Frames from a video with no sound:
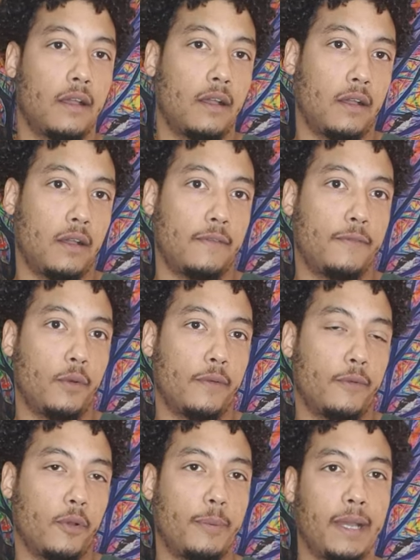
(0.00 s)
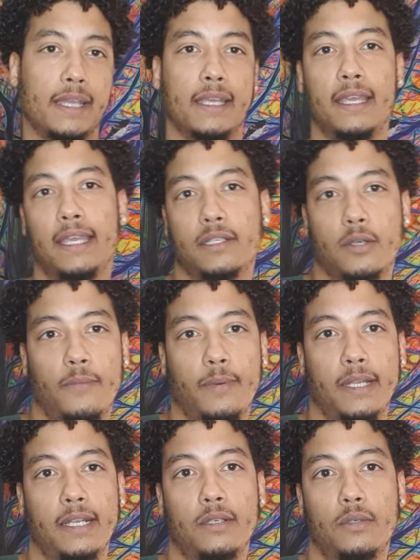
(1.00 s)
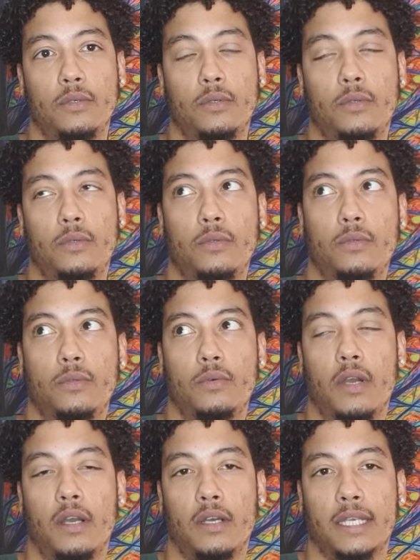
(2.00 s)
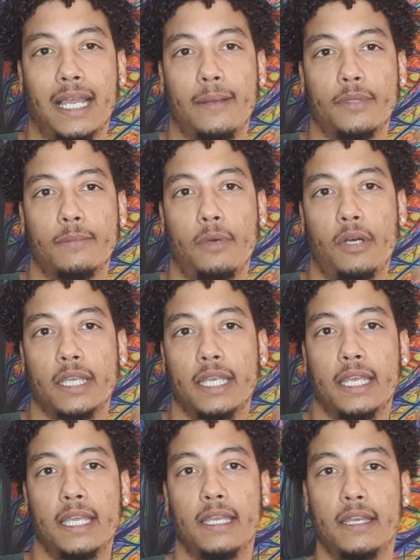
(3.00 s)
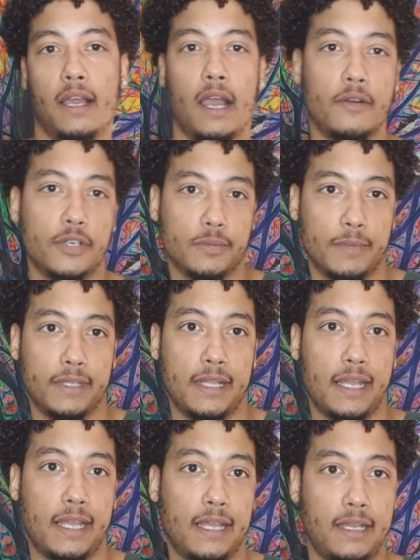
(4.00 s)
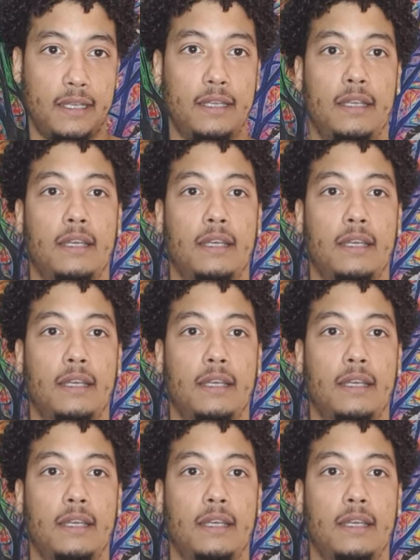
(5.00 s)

Uh, through a through a pancakes, hopefully a little uh, Camden Market here, Irishman there.